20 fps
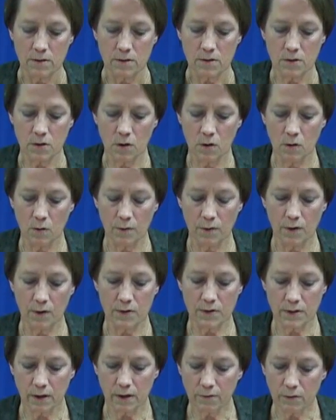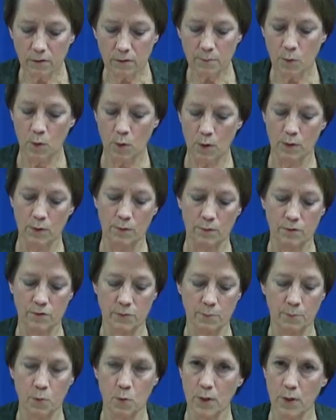So there are several
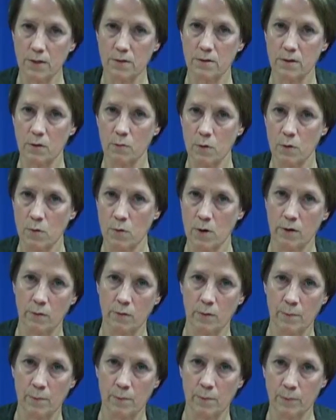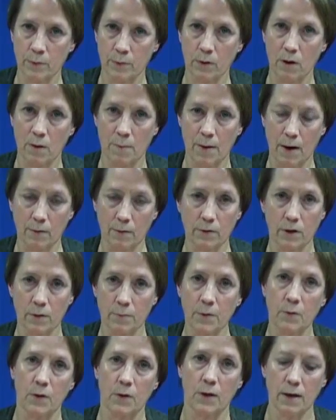important points that we want to remember about
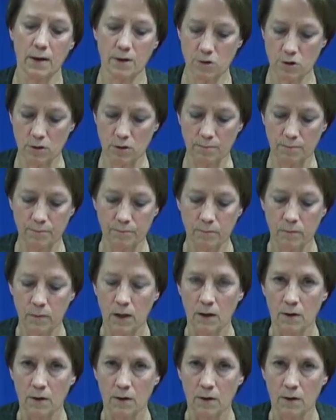communication.